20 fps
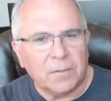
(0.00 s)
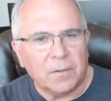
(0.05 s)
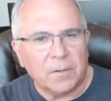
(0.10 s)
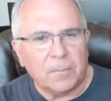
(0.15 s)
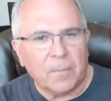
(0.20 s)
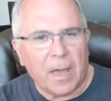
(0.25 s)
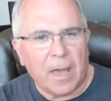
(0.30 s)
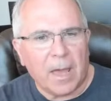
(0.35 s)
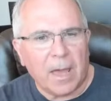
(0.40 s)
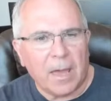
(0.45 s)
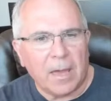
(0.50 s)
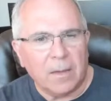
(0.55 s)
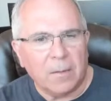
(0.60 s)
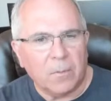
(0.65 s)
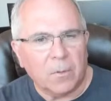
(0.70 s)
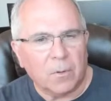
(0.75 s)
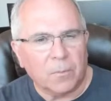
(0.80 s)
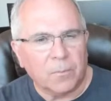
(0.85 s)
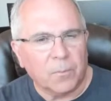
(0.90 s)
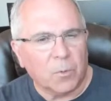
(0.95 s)
in May
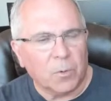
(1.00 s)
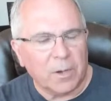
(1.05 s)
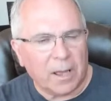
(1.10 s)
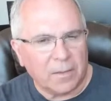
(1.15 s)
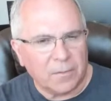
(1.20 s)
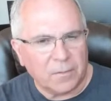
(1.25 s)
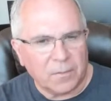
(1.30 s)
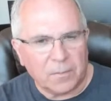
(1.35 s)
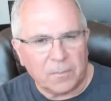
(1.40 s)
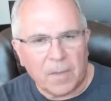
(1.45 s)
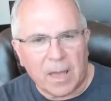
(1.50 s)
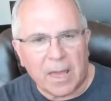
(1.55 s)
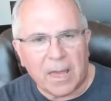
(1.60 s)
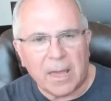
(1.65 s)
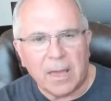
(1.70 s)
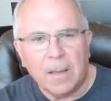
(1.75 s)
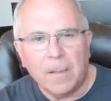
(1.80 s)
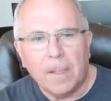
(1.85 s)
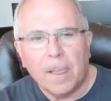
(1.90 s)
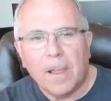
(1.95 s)
or 4 Days in
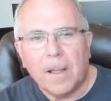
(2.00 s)
May.